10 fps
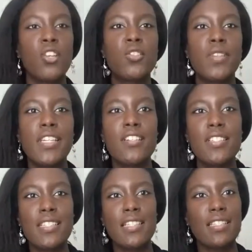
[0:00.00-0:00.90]
So
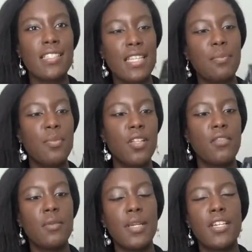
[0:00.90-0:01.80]
here's a sample
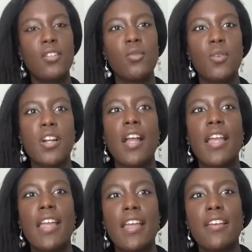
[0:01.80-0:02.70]
of a bottle where
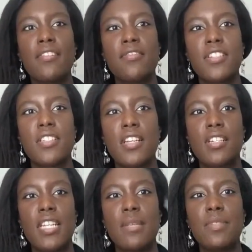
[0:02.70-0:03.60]
I have
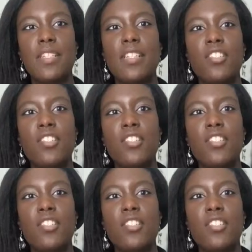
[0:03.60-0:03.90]
duct taped it,